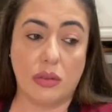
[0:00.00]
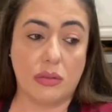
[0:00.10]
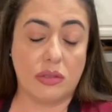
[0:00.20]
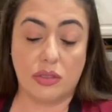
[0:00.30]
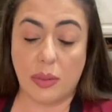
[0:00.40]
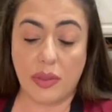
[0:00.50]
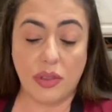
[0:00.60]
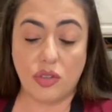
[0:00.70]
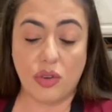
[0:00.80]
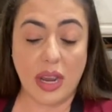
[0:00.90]
Some of the
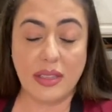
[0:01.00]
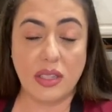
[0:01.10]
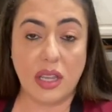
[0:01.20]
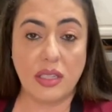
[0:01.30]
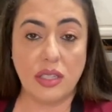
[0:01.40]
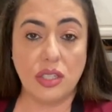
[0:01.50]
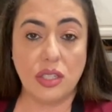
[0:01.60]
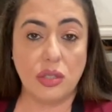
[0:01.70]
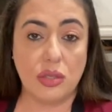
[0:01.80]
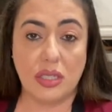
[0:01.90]
dry sausages
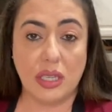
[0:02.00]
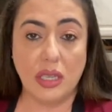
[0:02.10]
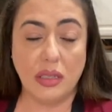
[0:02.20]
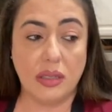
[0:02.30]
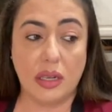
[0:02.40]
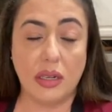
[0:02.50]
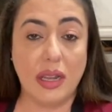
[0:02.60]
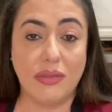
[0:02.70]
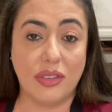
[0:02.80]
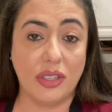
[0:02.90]
you see, they're
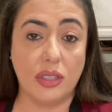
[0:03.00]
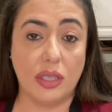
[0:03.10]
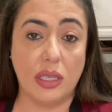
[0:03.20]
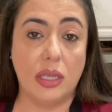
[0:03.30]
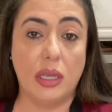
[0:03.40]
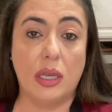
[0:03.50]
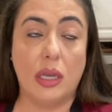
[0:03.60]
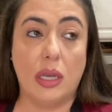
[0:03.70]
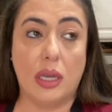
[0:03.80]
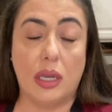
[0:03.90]
left in the
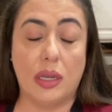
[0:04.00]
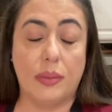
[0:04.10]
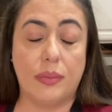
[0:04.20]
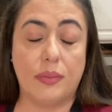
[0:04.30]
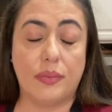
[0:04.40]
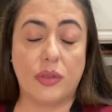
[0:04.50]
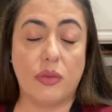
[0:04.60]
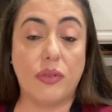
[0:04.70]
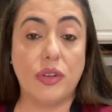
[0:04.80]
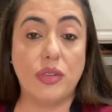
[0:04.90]

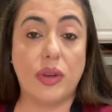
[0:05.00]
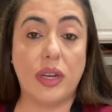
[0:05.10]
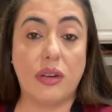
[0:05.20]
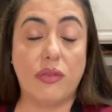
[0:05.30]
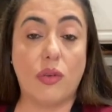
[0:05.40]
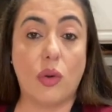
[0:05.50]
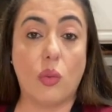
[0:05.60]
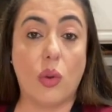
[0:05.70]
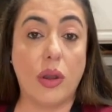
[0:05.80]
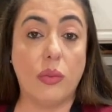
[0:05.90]
refrigerator for
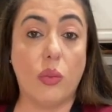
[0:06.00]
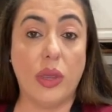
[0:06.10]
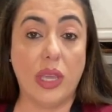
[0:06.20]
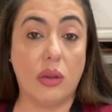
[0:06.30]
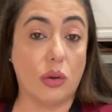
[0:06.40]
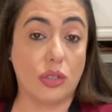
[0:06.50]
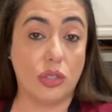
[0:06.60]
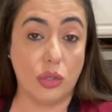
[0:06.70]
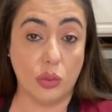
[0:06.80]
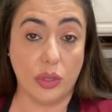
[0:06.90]
1 week or
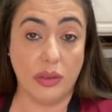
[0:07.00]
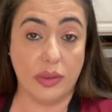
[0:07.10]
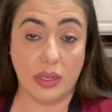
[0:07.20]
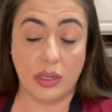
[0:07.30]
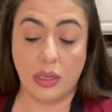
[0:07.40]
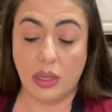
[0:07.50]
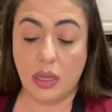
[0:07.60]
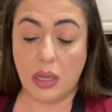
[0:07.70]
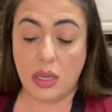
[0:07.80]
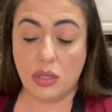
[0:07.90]
2 even
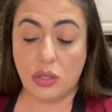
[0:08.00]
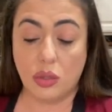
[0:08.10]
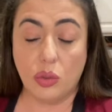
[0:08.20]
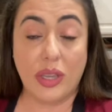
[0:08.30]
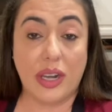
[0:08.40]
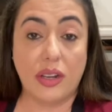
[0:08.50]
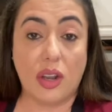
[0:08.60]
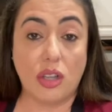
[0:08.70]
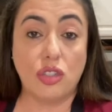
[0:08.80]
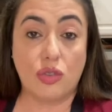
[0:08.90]
to get it
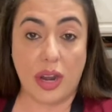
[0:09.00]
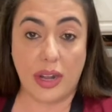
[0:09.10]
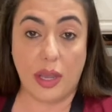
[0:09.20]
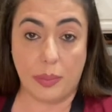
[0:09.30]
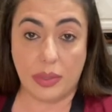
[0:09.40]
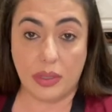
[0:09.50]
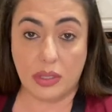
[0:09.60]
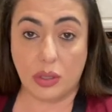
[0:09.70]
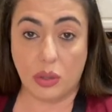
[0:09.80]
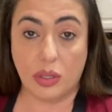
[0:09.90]
all dried up.
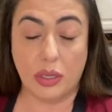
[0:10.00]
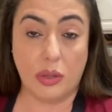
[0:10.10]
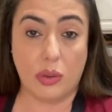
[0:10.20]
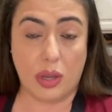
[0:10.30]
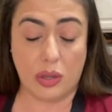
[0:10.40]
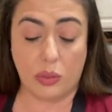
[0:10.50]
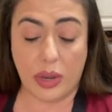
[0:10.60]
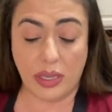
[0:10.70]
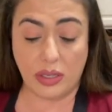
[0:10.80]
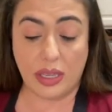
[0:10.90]
So, a
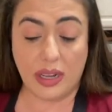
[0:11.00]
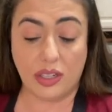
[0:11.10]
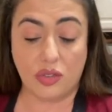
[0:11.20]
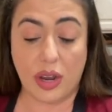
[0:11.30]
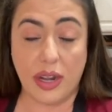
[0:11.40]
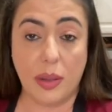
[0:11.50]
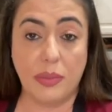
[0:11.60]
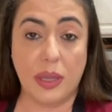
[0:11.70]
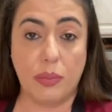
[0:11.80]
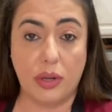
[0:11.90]
way to get it dried up,
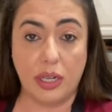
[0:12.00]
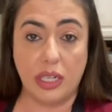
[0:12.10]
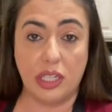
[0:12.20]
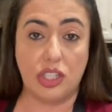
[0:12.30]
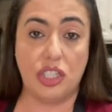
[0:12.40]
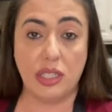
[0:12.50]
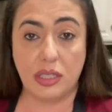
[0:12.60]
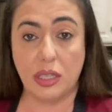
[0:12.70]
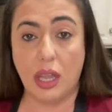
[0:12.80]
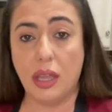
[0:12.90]
they put it in a
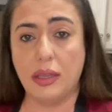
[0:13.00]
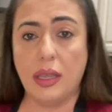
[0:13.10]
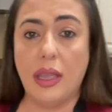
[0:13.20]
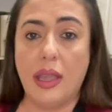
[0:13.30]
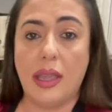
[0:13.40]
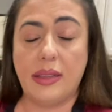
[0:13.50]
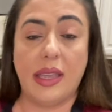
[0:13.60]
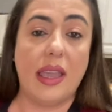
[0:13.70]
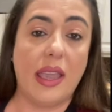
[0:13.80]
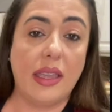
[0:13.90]
cheesecloth and they
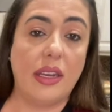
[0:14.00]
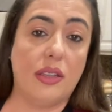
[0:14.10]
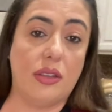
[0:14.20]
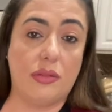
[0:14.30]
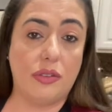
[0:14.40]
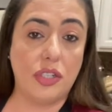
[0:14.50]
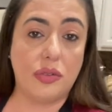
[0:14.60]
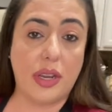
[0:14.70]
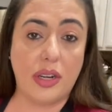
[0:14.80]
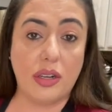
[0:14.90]
hang it in the
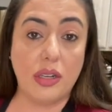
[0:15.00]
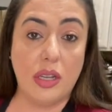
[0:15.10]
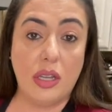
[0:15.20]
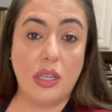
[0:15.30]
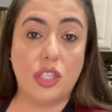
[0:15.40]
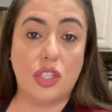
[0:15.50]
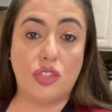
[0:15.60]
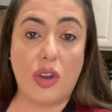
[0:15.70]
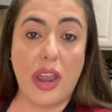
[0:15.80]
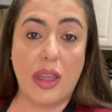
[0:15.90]
refrigerator to
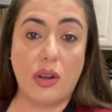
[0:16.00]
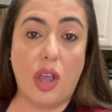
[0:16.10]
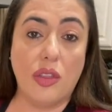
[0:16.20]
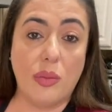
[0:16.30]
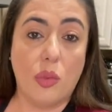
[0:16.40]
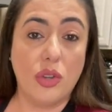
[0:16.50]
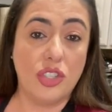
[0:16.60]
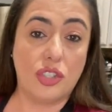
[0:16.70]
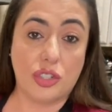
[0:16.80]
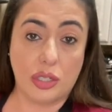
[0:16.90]
dry out all the
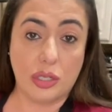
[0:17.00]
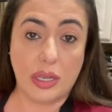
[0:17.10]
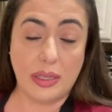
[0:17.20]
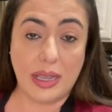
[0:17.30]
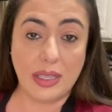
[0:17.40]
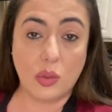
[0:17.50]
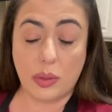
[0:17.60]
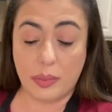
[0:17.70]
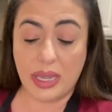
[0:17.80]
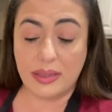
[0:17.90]
moisture. And that's
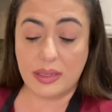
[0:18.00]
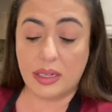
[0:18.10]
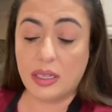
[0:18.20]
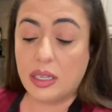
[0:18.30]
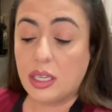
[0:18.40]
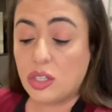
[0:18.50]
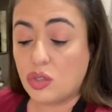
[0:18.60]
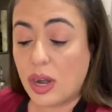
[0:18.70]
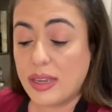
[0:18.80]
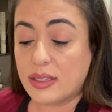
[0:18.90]
what makes it a
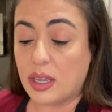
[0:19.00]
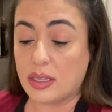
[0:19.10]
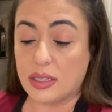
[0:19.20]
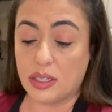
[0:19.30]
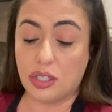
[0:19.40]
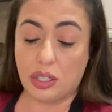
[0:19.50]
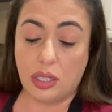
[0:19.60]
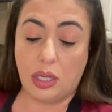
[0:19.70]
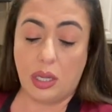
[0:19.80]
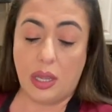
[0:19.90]
dry sausage,
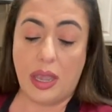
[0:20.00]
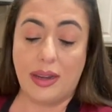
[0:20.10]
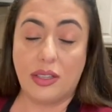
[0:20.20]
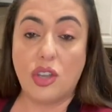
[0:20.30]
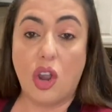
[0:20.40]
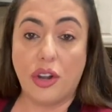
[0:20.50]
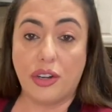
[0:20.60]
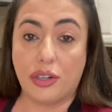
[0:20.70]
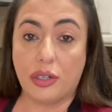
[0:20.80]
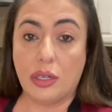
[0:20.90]
and it's
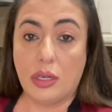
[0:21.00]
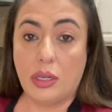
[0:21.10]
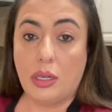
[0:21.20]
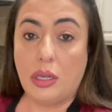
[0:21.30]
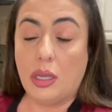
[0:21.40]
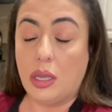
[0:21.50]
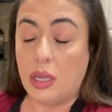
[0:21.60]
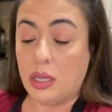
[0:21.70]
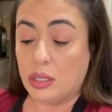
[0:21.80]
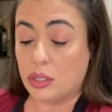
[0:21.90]
harder.
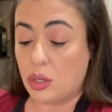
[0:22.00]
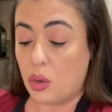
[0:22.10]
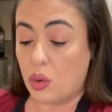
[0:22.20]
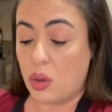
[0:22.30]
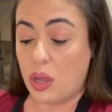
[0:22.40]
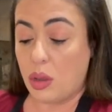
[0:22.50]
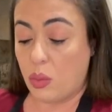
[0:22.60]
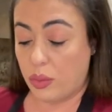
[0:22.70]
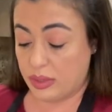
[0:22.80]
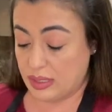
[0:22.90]
So
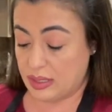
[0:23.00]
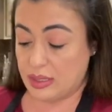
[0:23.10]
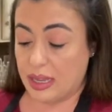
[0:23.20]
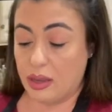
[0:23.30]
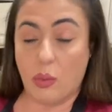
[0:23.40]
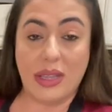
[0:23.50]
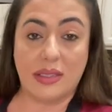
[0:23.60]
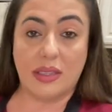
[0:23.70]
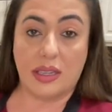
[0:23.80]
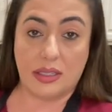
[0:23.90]
this is like a wet
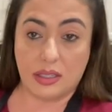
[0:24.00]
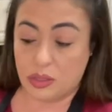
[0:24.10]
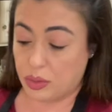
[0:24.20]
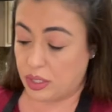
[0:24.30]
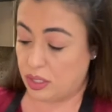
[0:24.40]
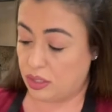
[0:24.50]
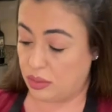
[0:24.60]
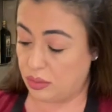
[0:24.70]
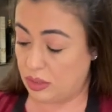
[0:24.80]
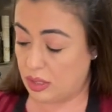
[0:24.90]
sausage we're gonna
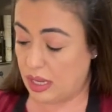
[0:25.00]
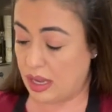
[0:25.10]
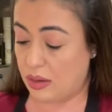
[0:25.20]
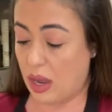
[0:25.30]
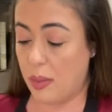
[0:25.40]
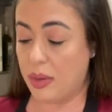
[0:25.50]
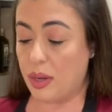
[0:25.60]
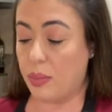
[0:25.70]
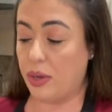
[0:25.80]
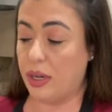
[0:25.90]
do. And I'm gonna
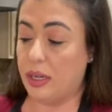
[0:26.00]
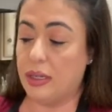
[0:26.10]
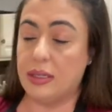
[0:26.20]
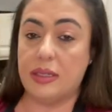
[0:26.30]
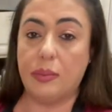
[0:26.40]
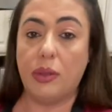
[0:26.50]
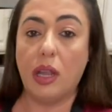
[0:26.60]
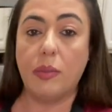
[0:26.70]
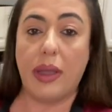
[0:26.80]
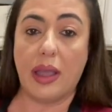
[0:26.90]
put it in the
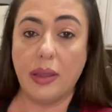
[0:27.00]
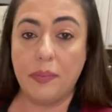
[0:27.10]
Ziploc bag